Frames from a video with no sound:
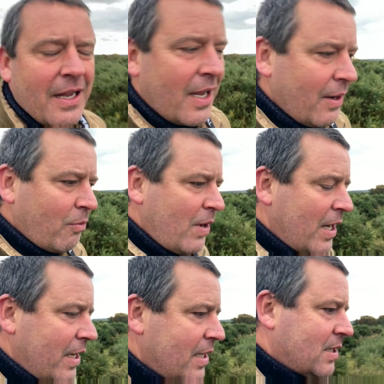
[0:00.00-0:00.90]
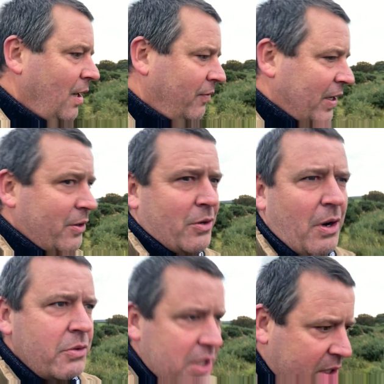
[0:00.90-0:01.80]
It really is lovely. And you'll
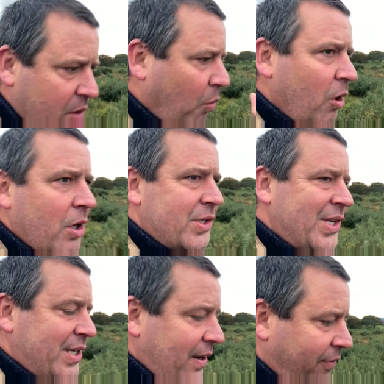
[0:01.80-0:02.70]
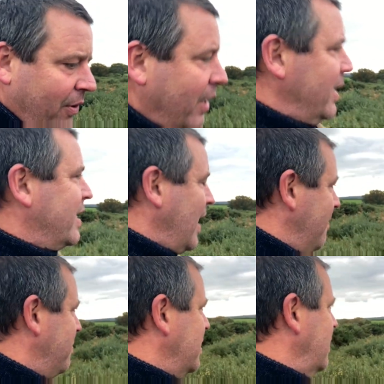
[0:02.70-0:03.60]
notice the words are different, and they
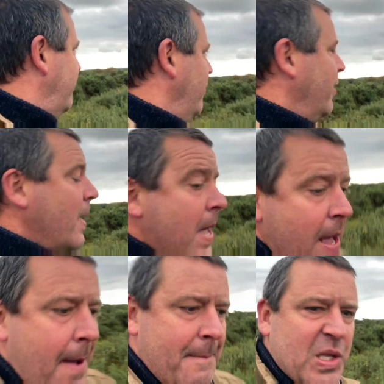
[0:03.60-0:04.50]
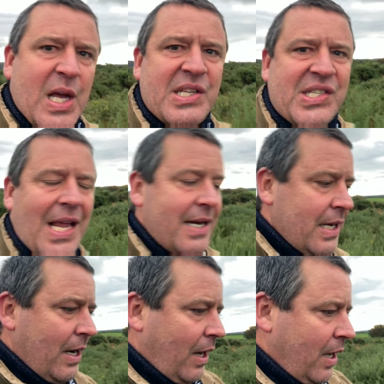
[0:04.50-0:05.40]
can be different, but they're said
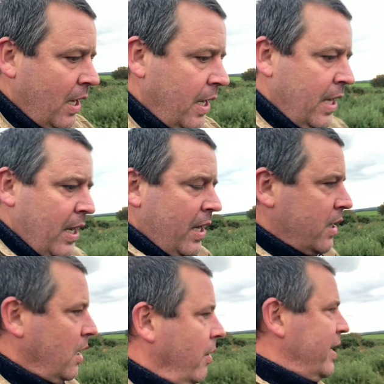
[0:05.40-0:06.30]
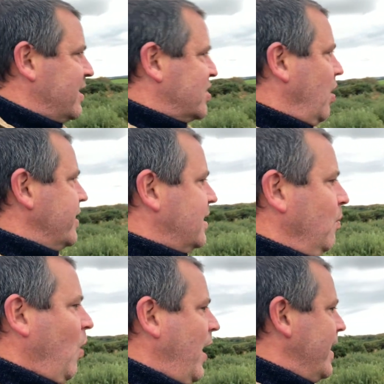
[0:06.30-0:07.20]
in a, you know, an exciting
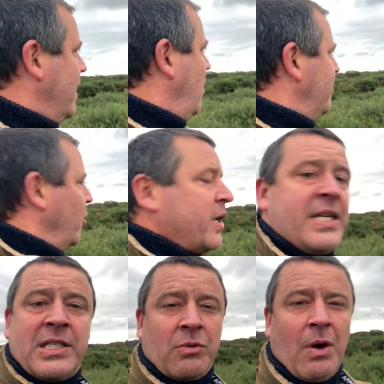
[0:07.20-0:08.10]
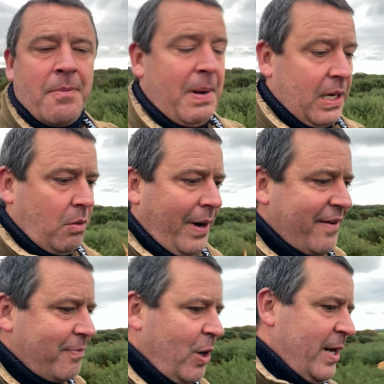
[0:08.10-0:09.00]
way. I'm not needing to run back away
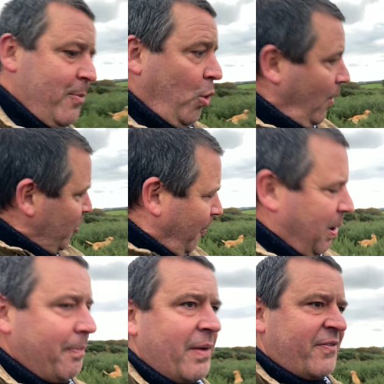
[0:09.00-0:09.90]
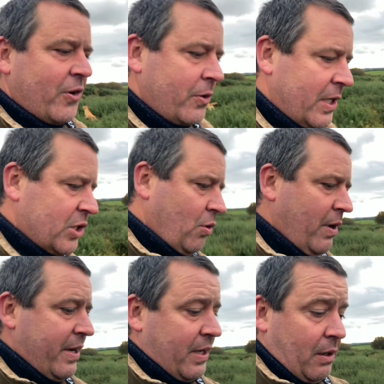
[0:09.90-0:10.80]
from her anymore. I'm not pumping food into her or
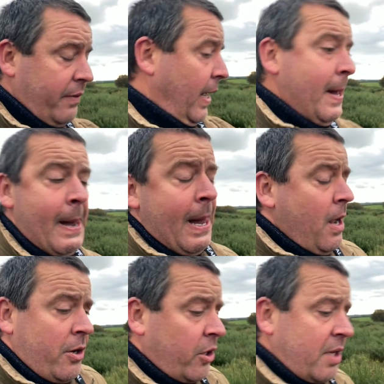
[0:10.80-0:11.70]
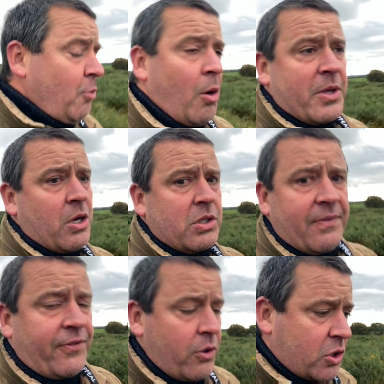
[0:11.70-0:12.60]
anything like that. Nothing wrong with using
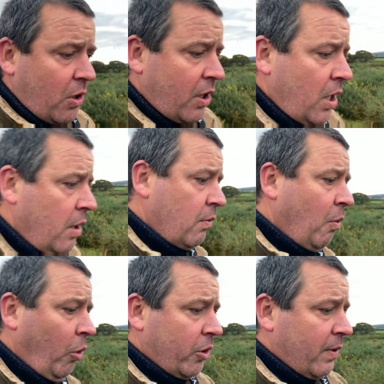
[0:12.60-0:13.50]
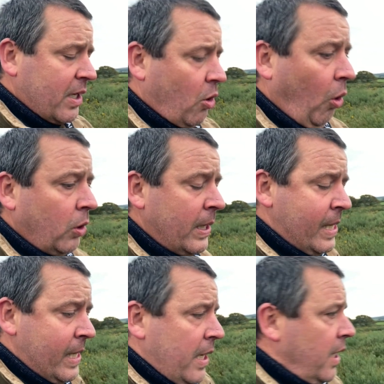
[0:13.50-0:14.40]
food to reward a recall.
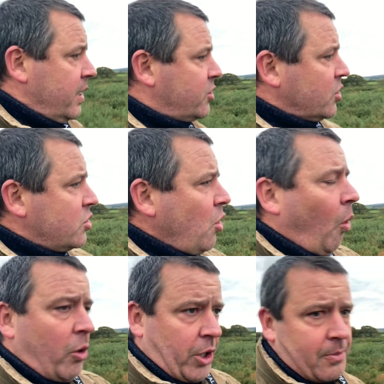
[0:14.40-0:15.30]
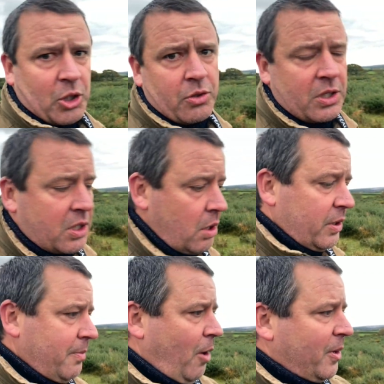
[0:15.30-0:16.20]
It's just not what I'm choosing to do at
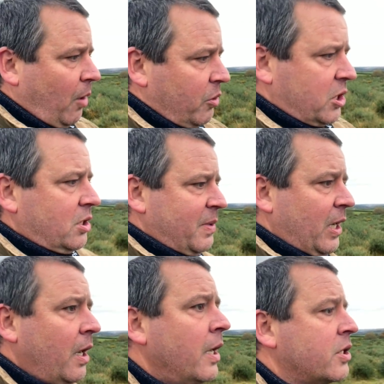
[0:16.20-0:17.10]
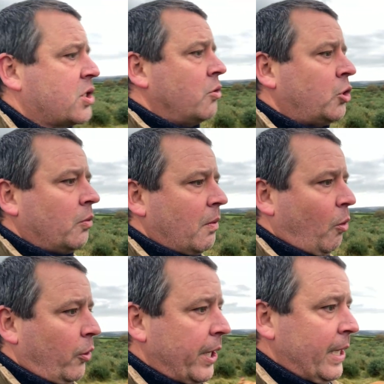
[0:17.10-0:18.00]
the moment. I want it to be a social
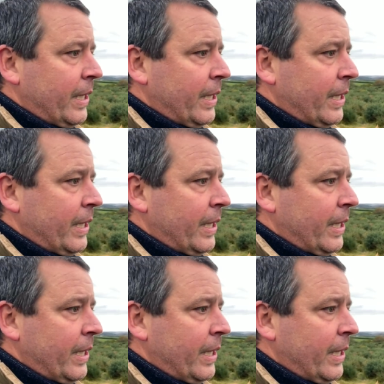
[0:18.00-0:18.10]
reward.